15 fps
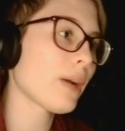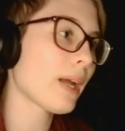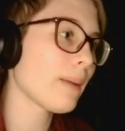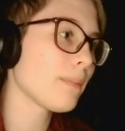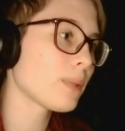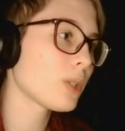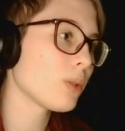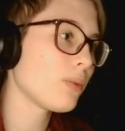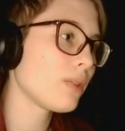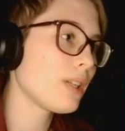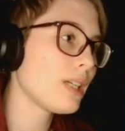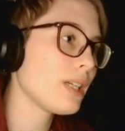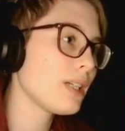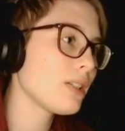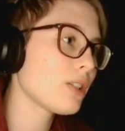Okay, so
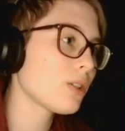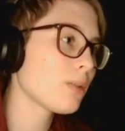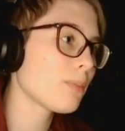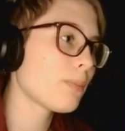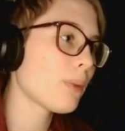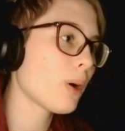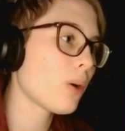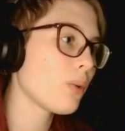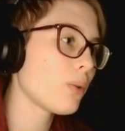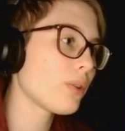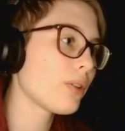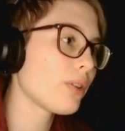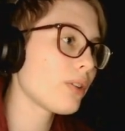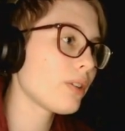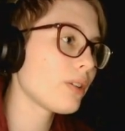these are
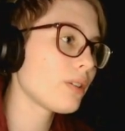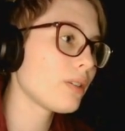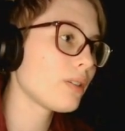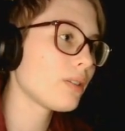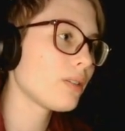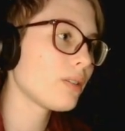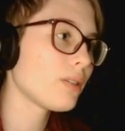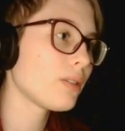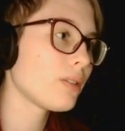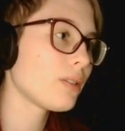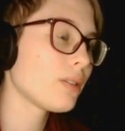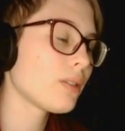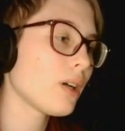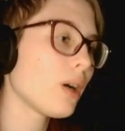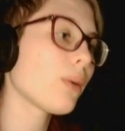both...
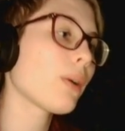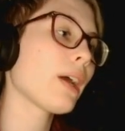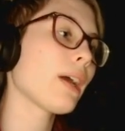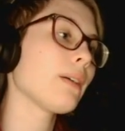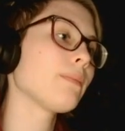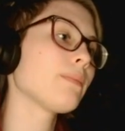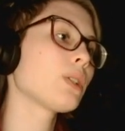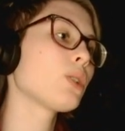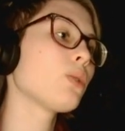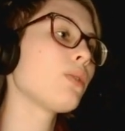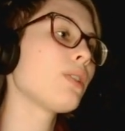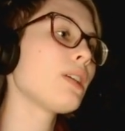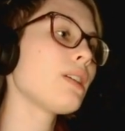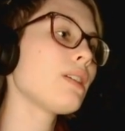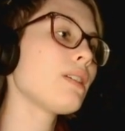Okay, so
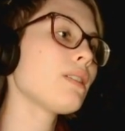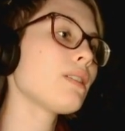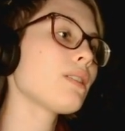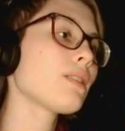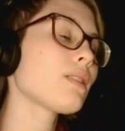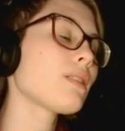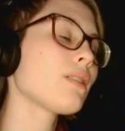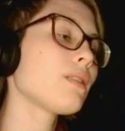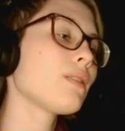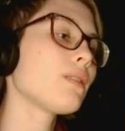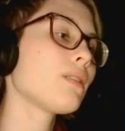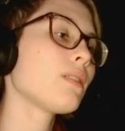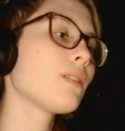these